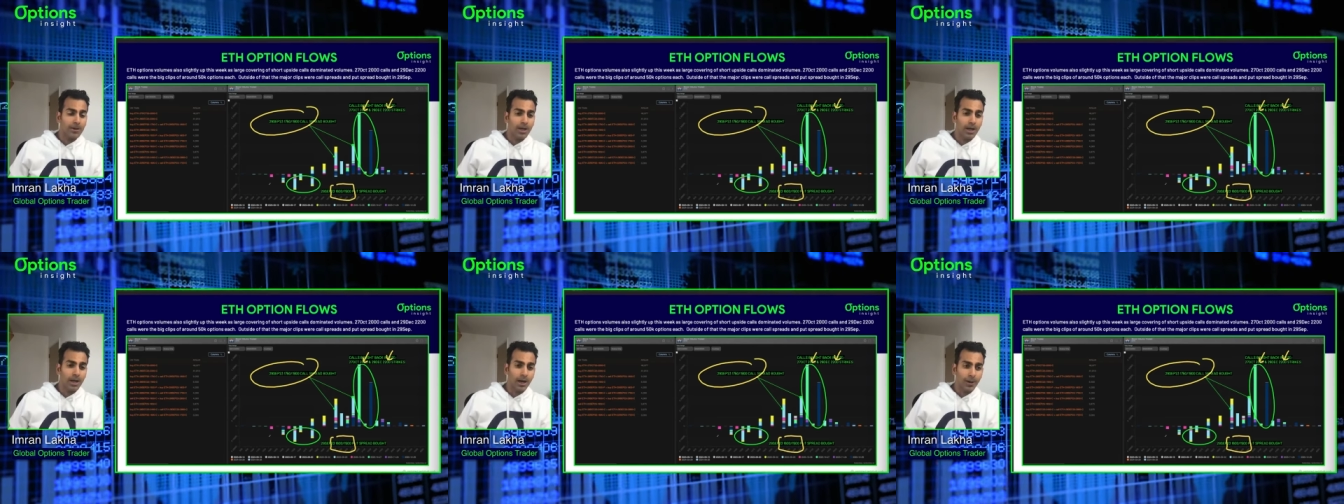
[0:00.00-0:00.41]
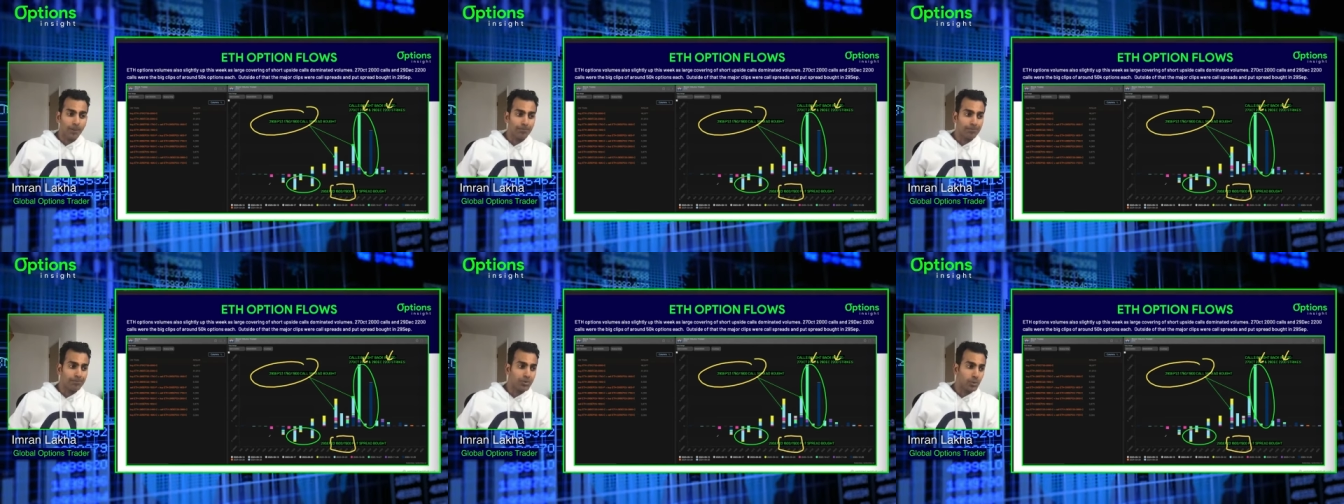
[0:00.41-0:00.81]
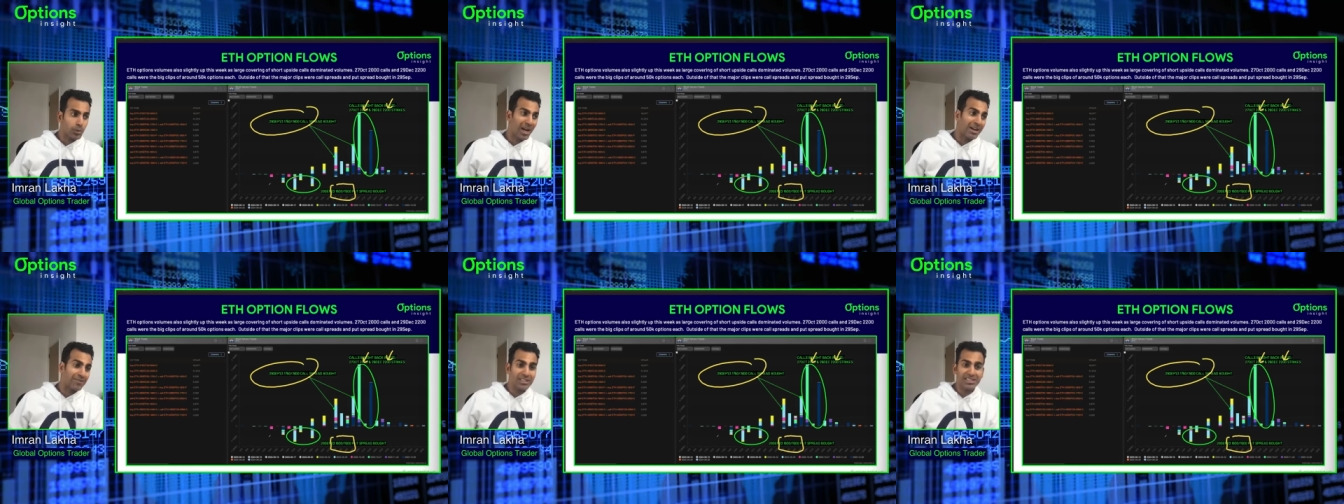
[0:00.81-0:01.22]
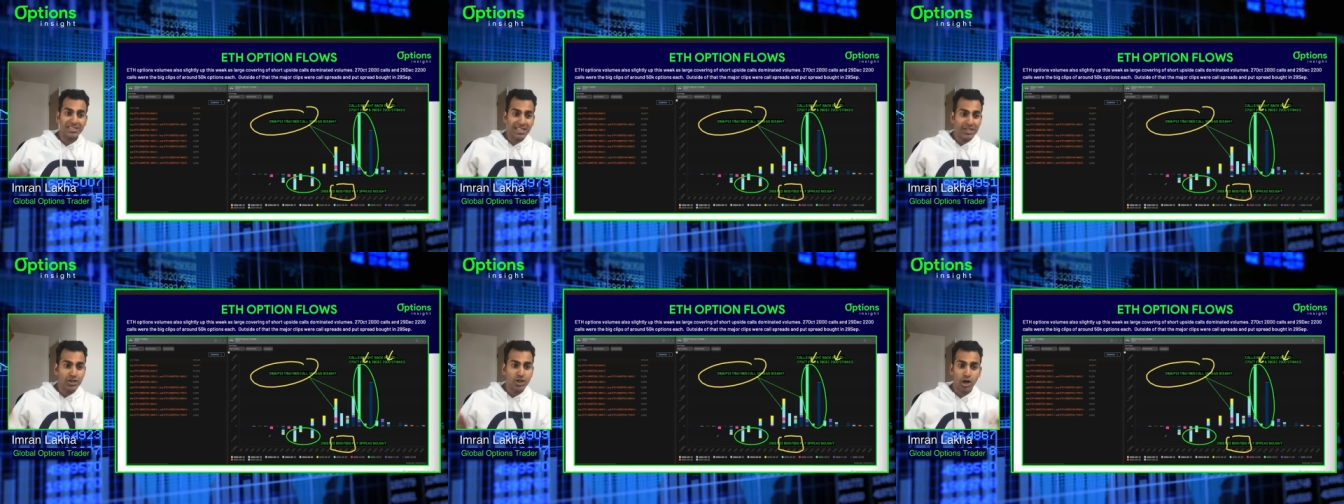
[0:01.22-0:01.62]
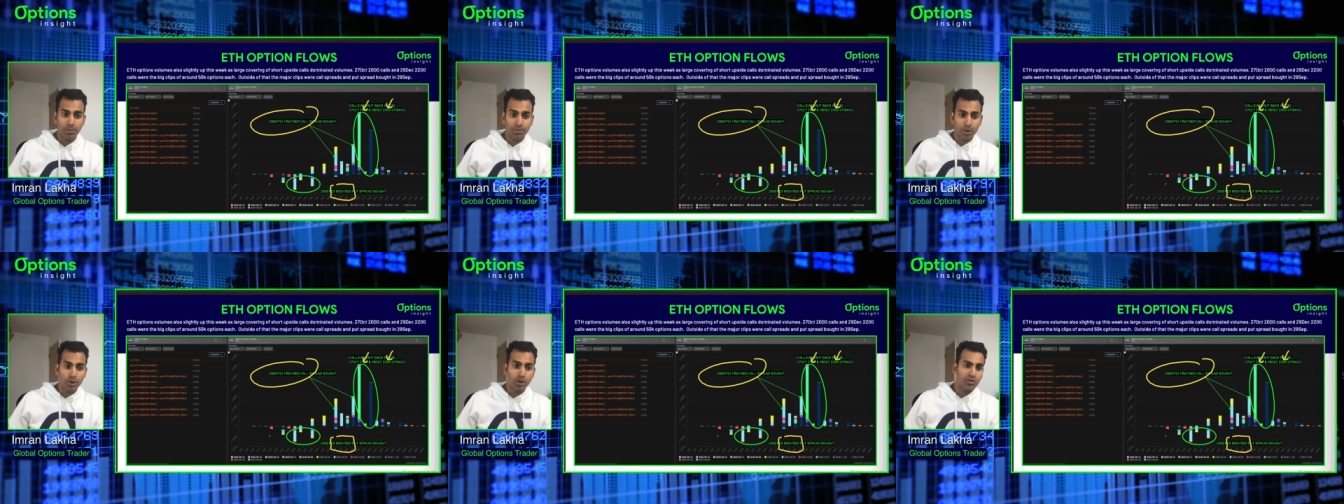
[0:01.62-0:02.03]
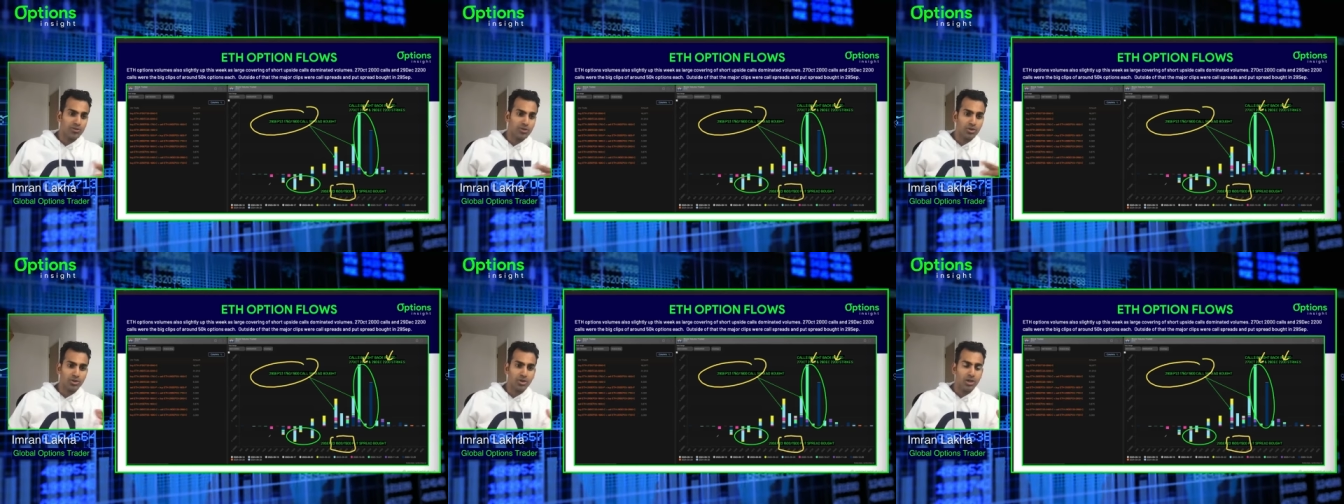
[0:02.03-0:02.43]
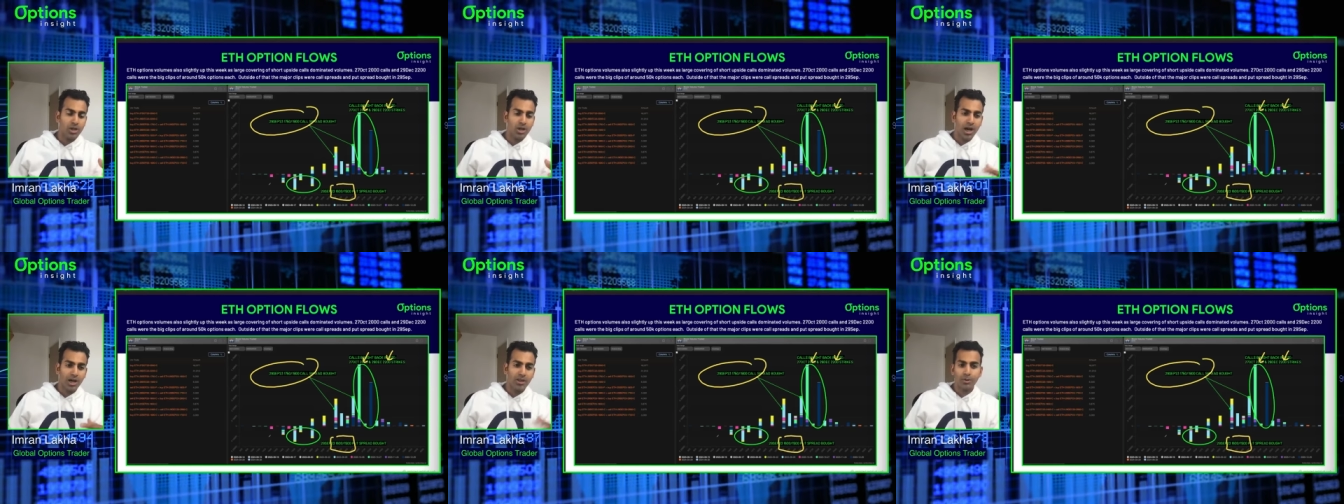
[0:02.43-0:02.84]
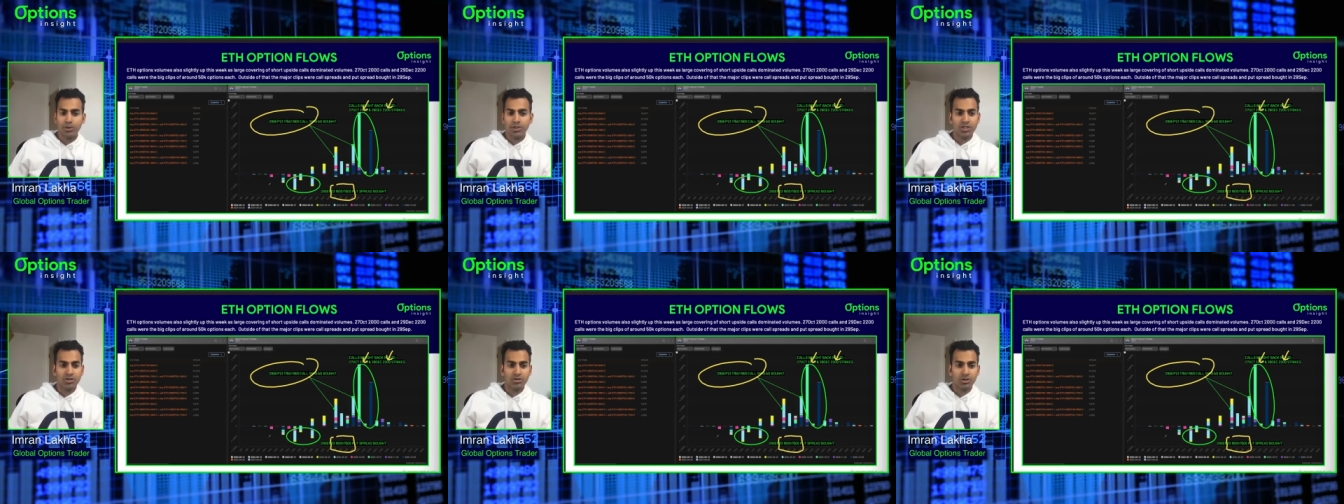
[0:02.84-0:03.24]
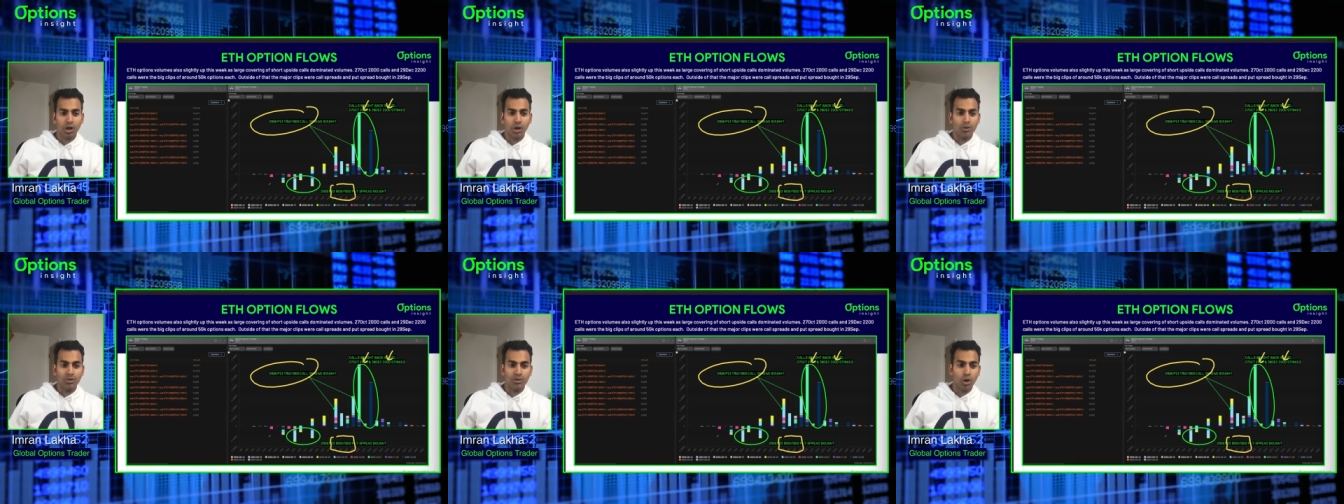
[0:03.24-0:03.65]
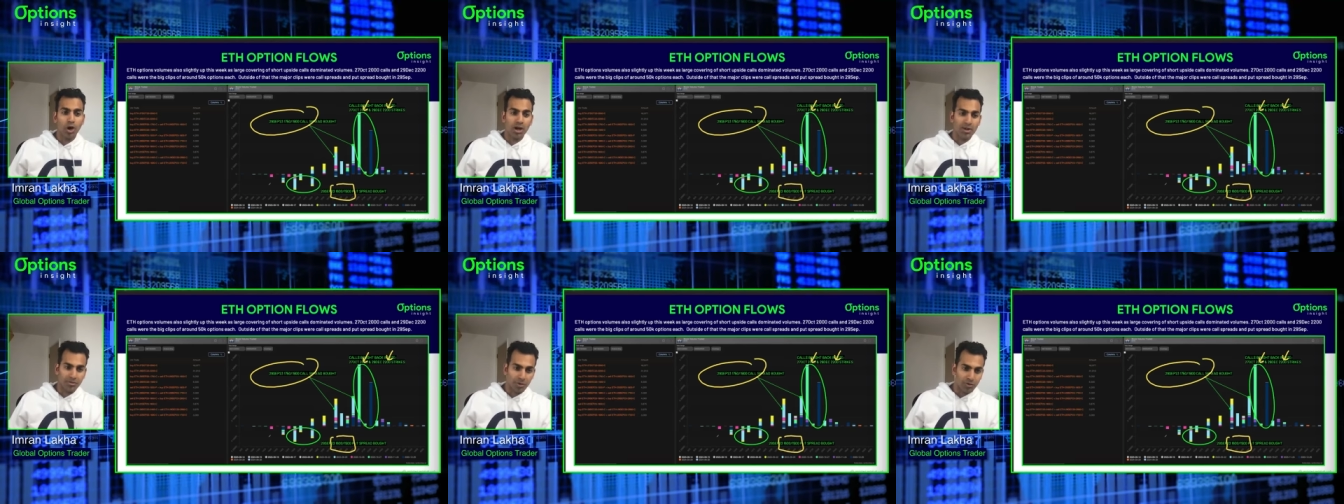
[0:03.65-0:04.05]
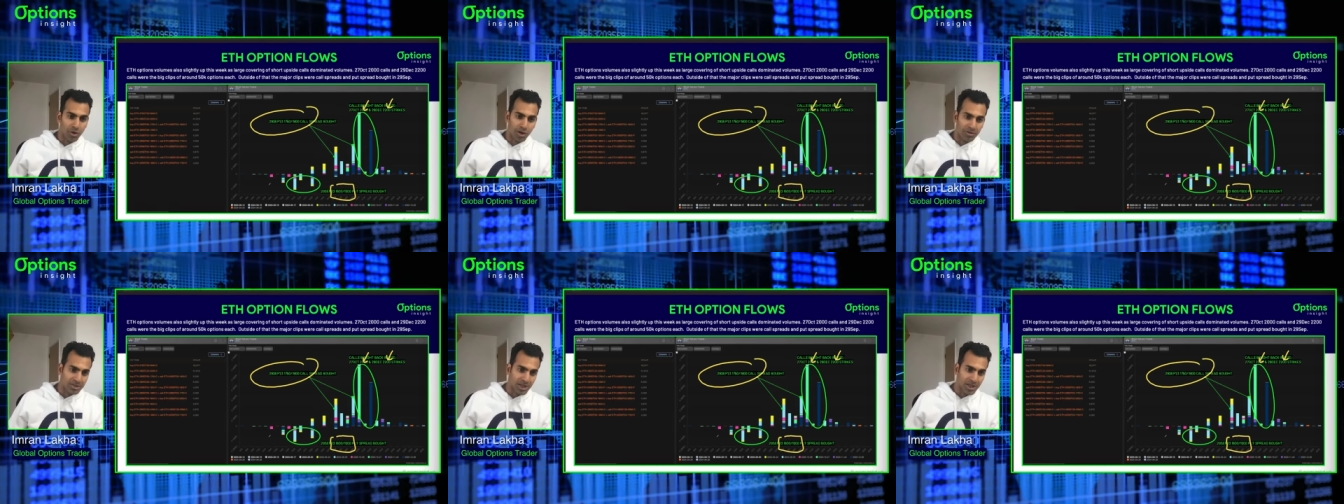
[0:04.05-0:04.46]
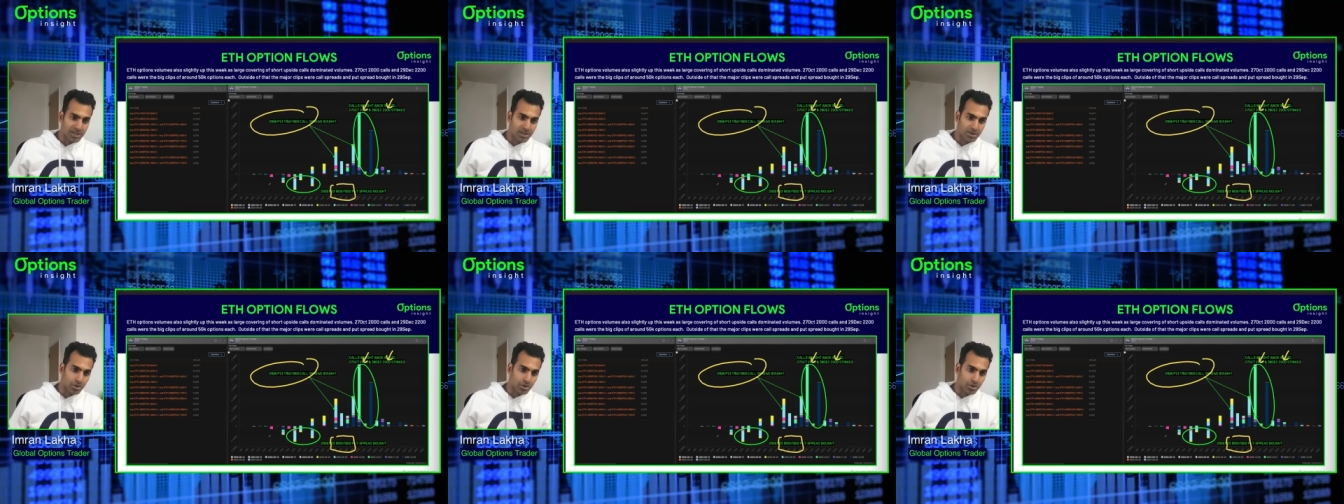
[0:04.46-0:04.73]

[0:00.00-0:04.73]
Um, we had these knee-jerk moves and then we just go and die for five days